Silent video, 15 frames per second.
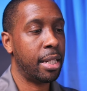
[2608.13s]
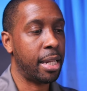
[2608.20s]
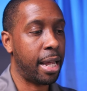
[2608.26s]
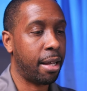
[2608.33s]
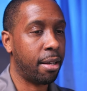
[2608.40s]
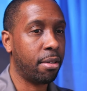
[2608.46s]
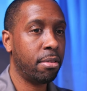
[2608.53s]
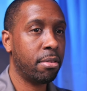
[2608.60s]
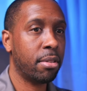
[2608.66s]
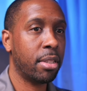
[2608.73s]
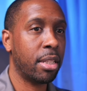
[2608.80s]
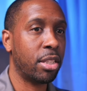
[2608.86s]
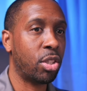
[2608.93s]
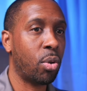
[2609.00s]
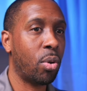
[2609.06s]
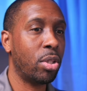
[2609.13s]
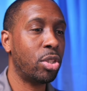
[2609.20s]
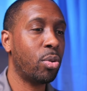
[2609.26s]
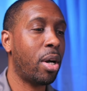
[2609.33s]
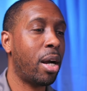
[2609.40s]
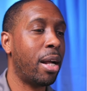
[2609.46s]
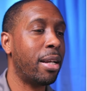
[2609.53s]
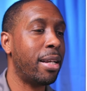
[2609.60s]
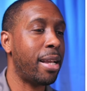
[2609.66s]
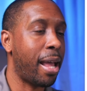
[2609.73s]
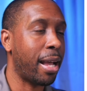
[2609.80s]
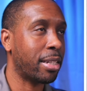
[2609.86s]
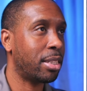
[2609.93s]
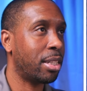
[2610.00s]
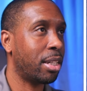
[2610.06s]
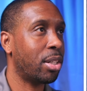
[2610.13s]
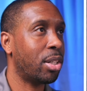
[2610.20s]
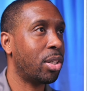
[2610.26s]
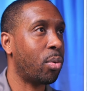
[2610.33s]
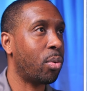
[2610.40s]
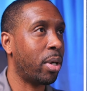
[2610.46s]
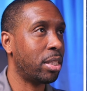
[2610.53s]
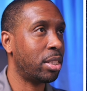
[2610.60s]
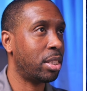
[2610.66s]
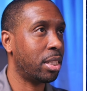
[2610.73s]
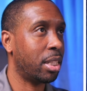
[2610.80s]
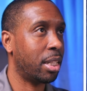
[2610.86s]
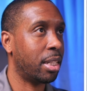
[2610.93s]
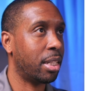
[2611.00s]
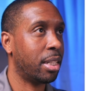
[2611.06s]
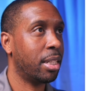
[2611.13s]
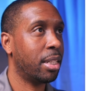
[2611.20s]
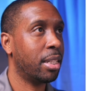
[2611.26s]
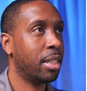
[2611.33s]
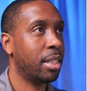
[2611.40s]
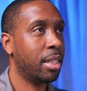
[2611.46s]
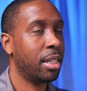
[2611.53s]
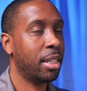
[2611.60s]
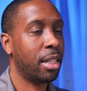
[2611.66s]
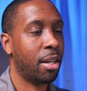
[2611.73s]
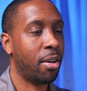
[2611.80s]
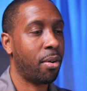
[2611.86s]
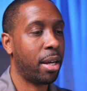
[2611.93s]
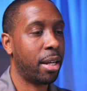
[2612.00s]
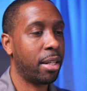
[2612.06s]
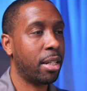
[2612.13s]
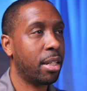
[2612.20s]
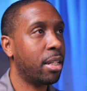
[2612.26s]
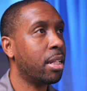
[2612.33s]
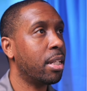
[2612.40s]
Now let's go on to our next question. All right.